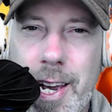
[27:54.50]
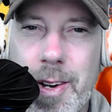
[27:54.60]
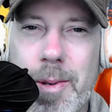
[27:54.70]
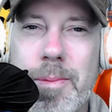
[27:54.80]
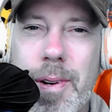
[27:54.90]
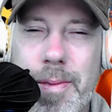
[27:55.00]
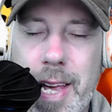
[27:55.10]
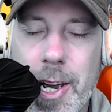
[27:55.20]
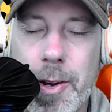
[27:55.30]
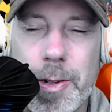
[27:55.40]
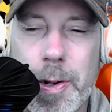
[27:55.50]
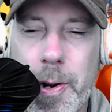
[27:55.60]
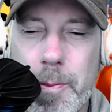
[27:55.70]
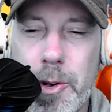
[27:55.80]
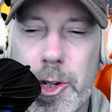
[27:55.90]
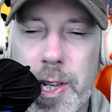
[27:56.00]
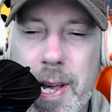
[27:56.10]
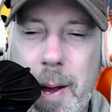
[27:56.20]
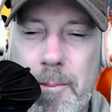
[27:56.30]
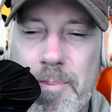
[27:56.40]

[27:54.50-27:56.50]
Thank you, Antonio. Appreciate that.